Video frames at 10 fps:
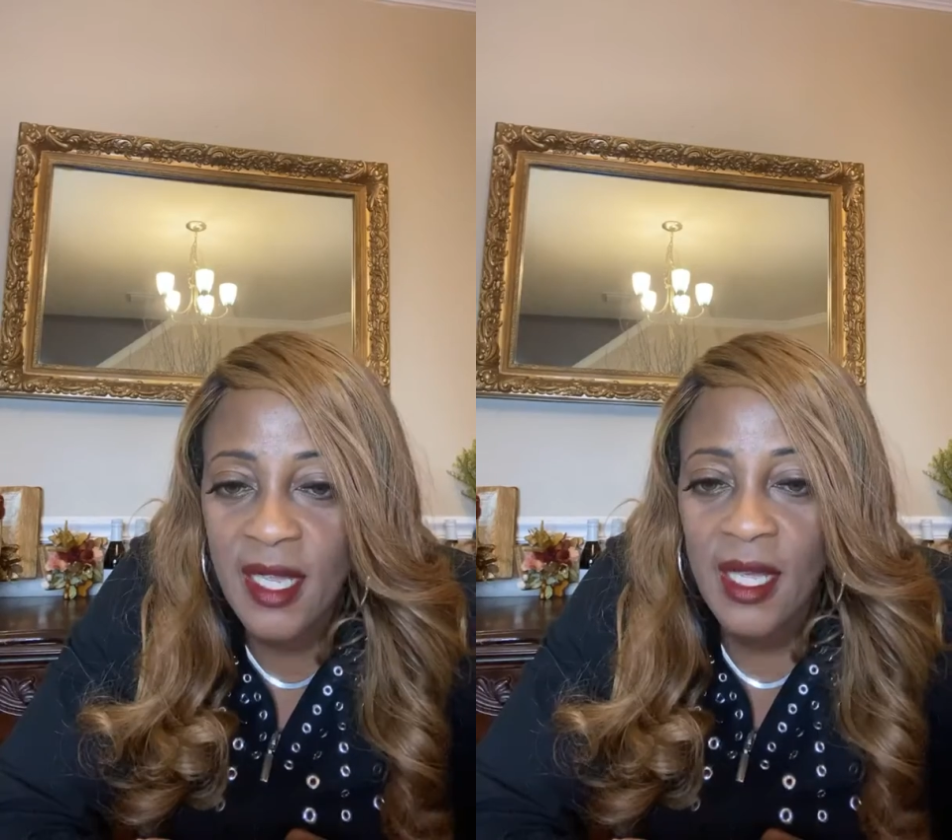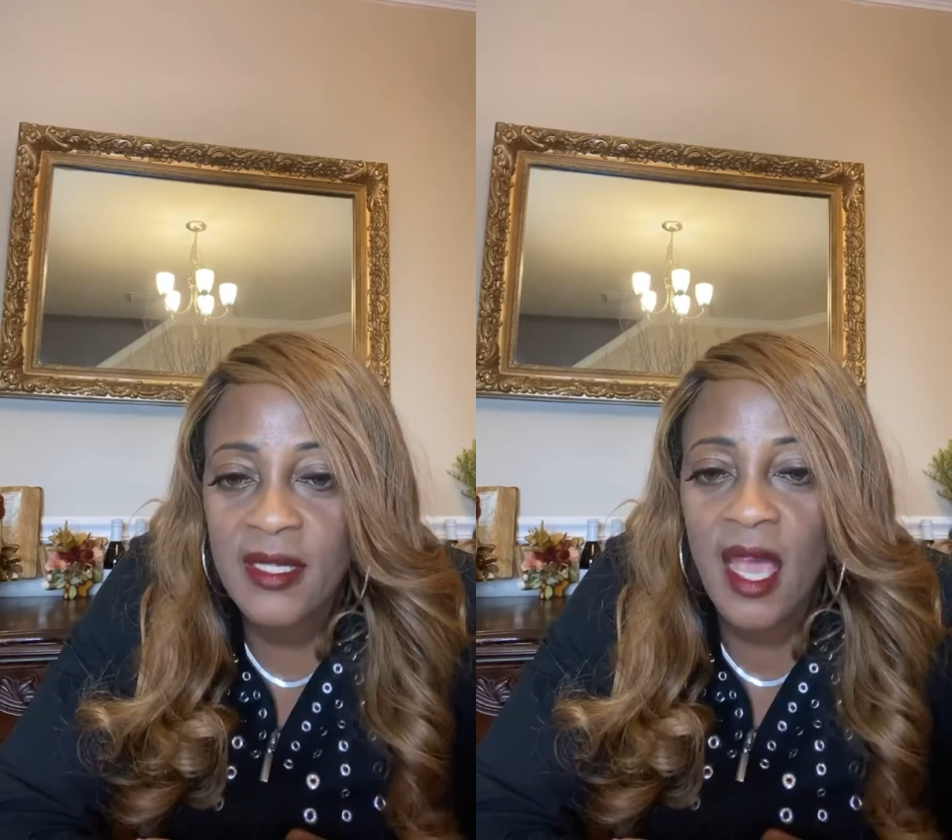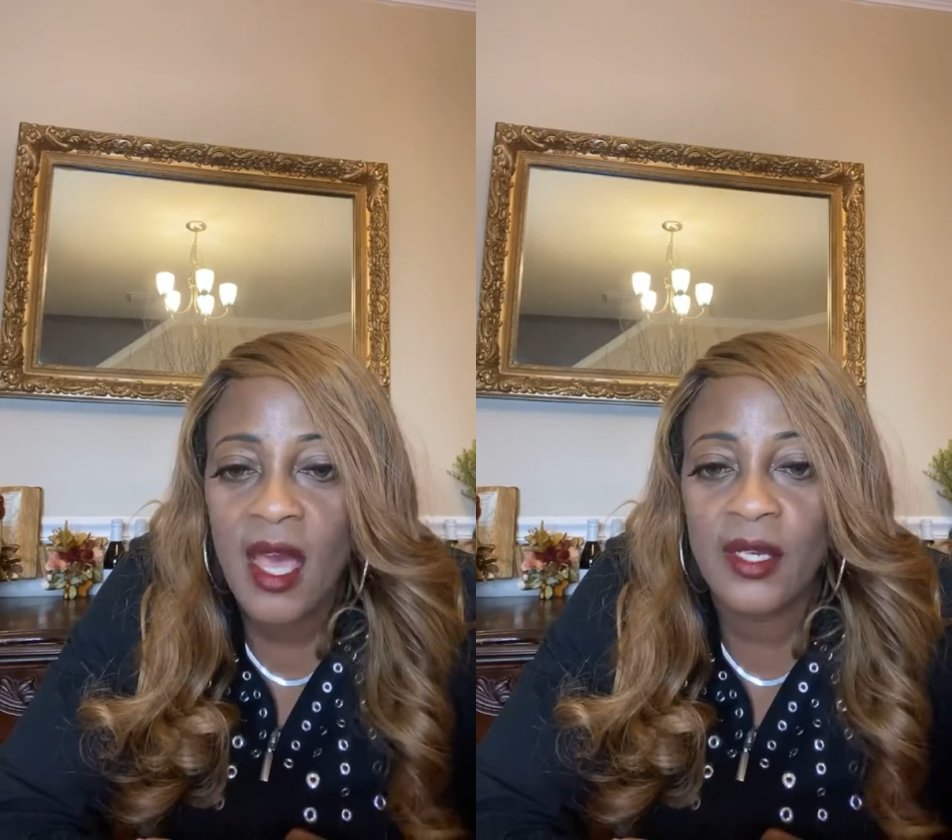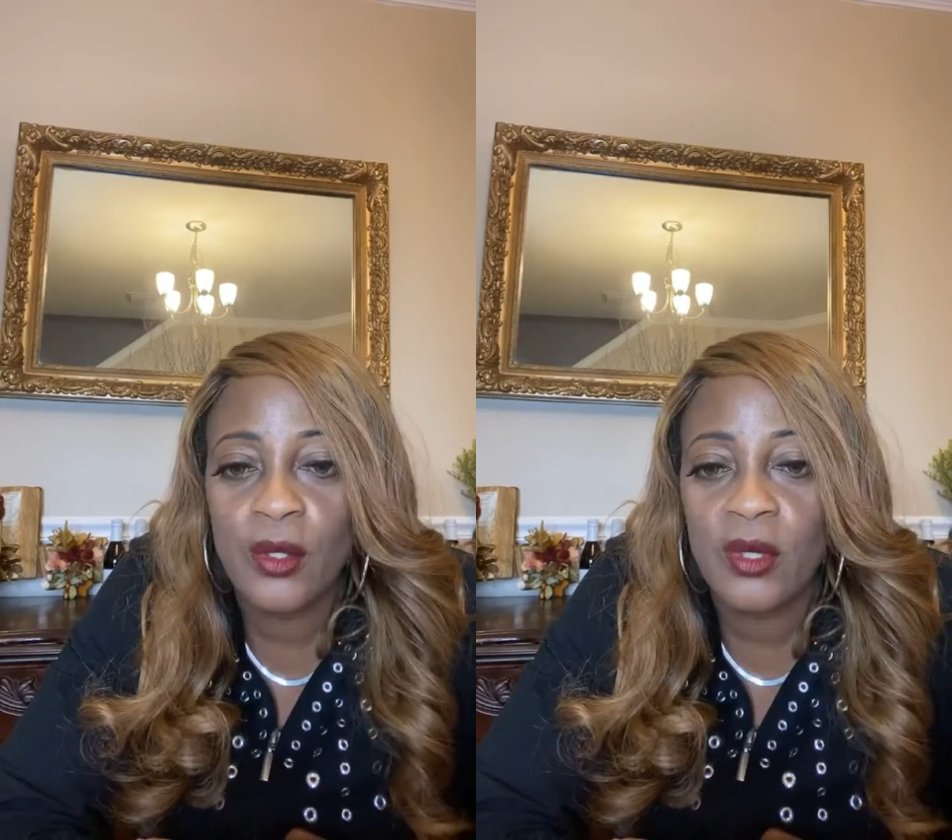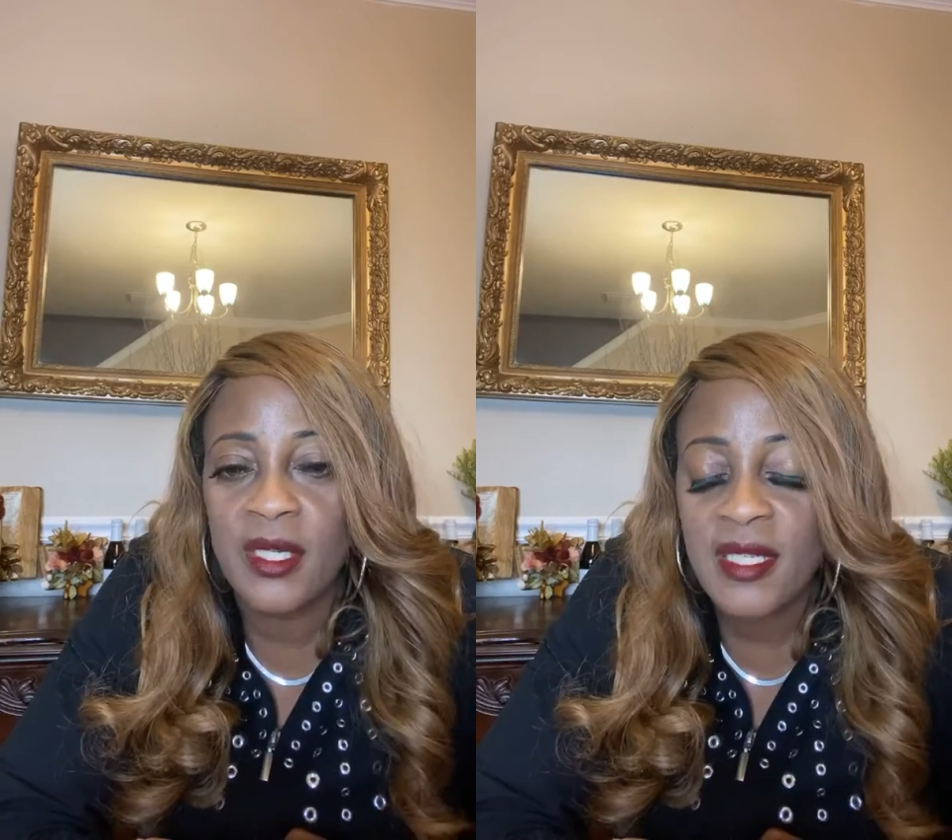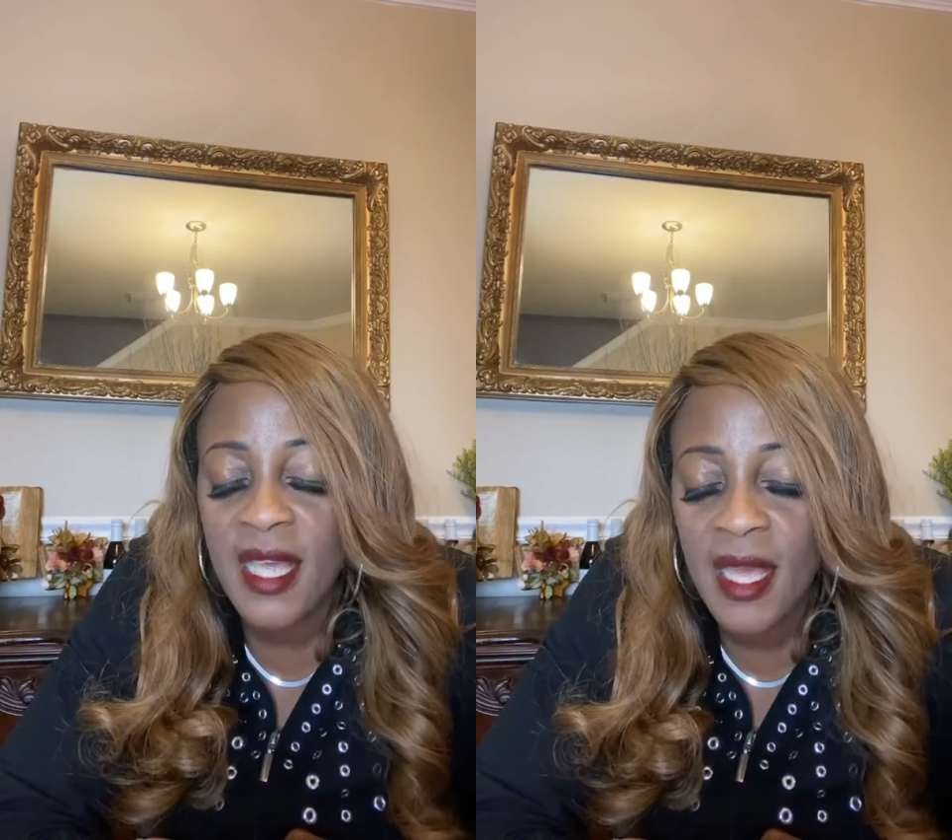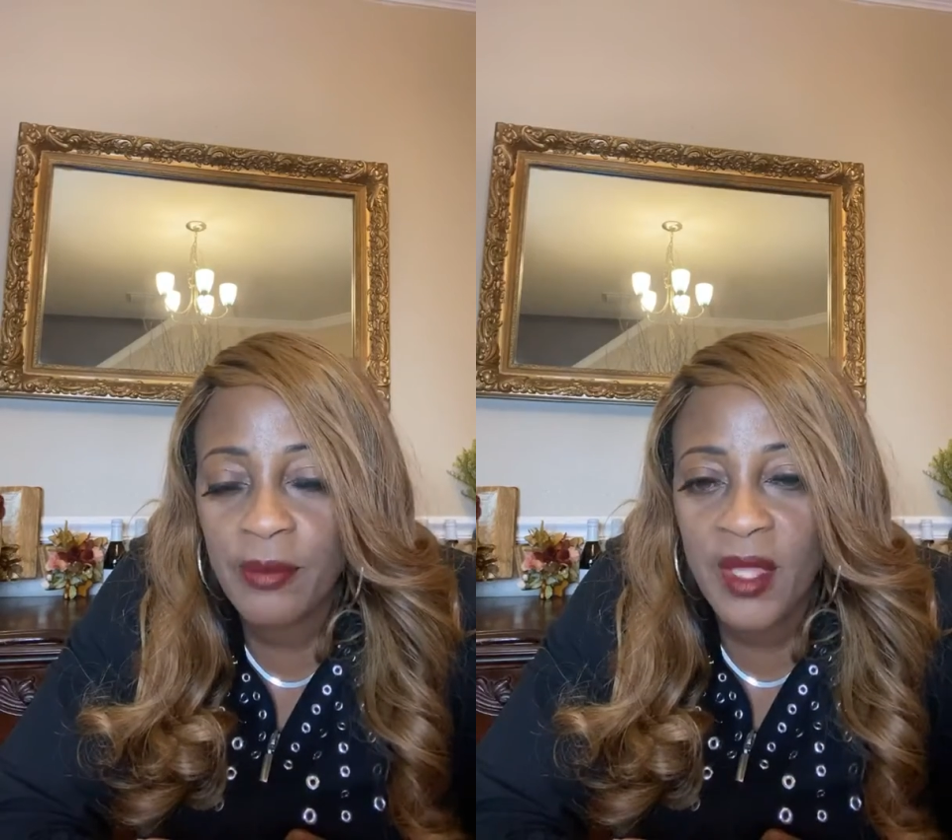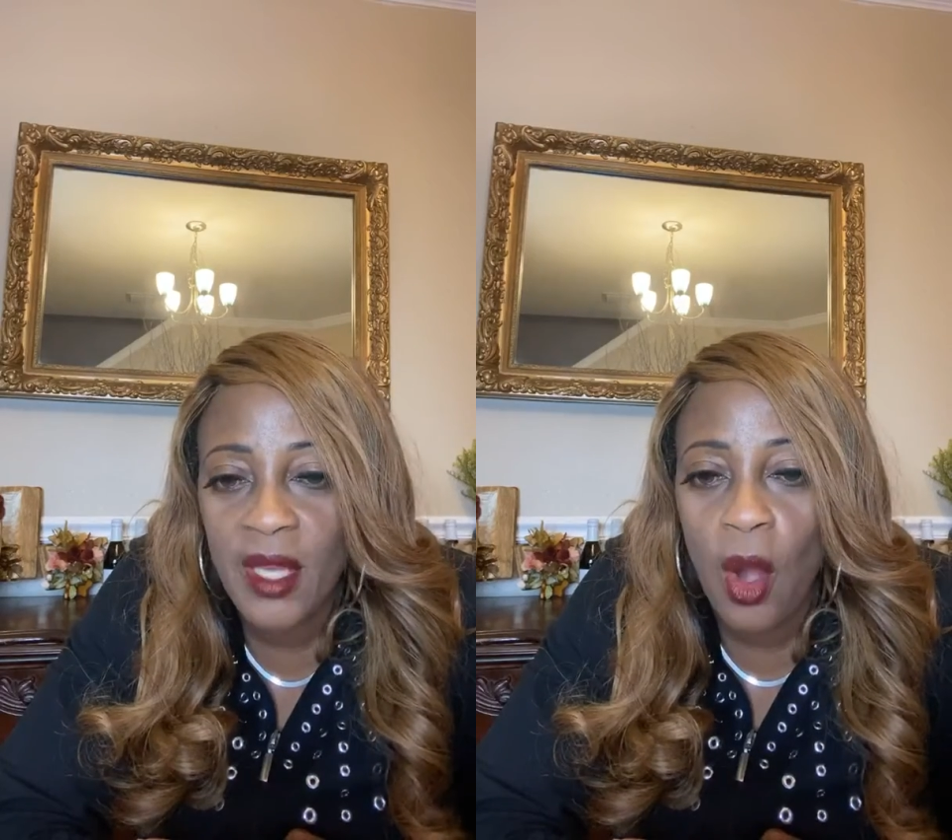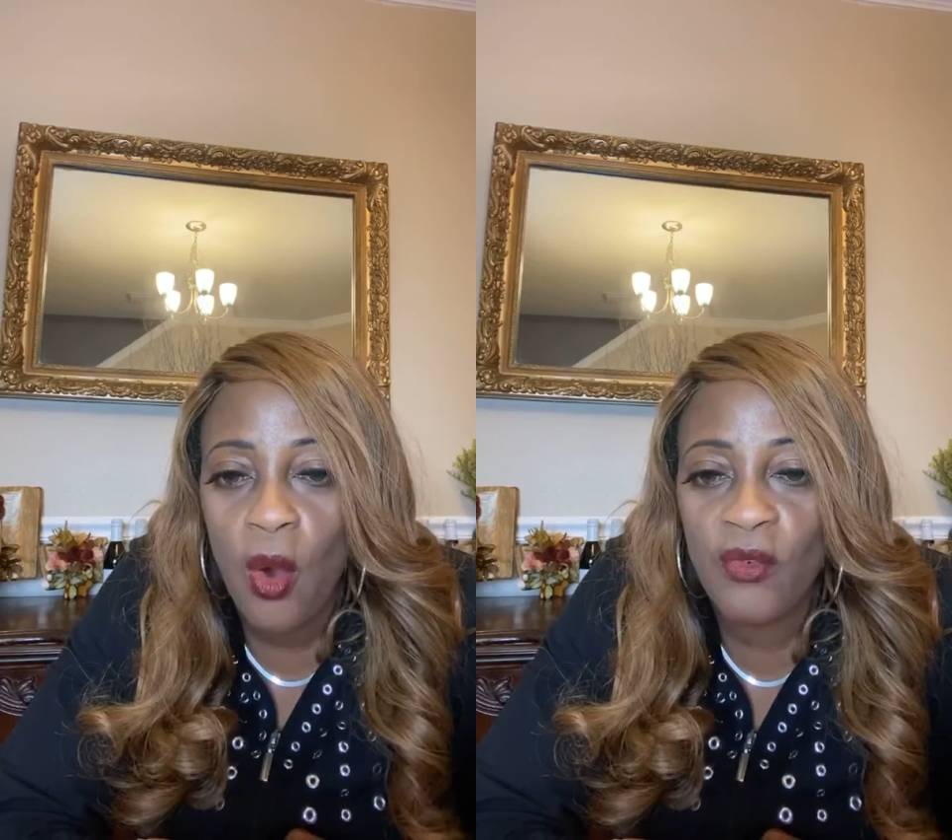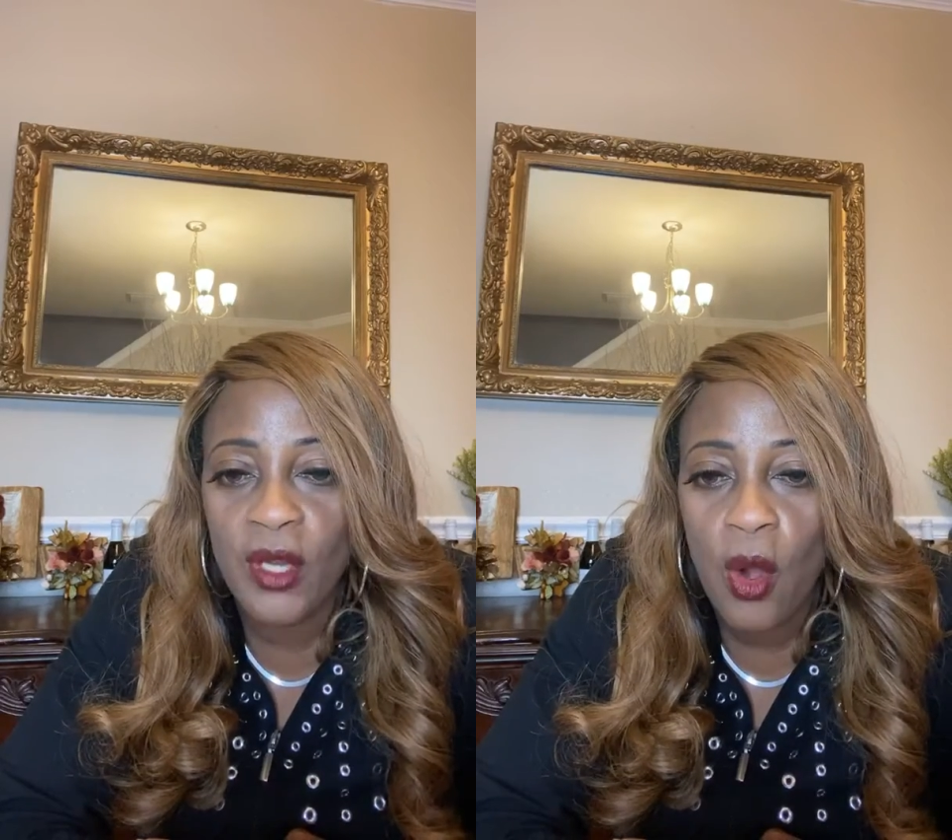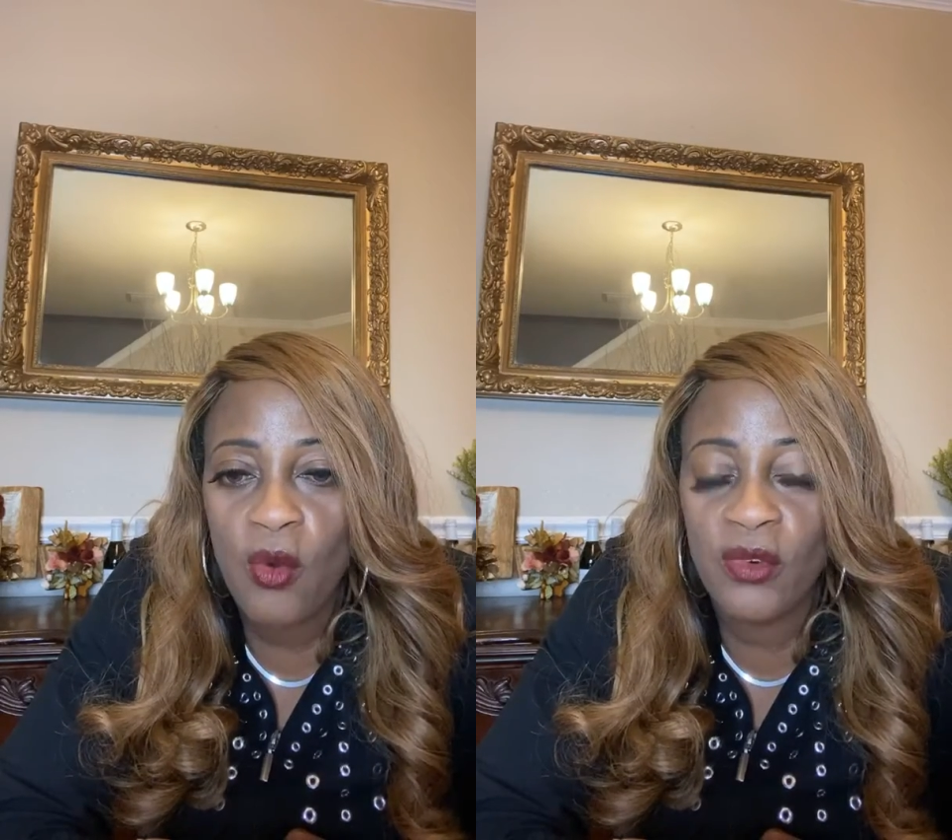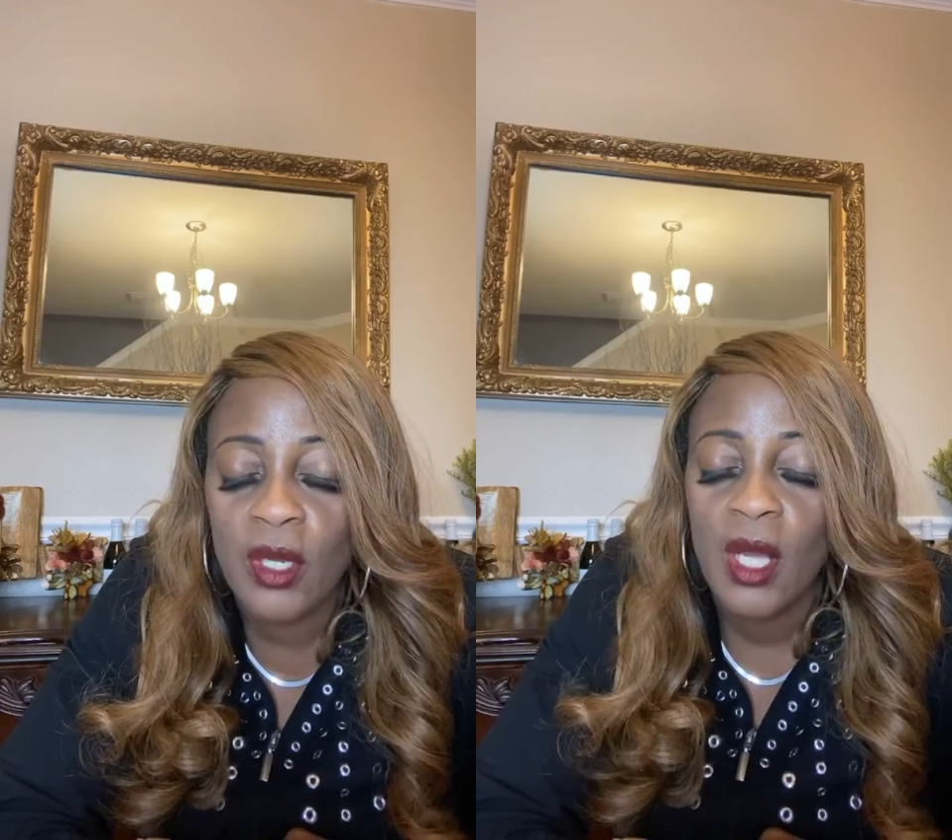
tired of doing the same thing over and over.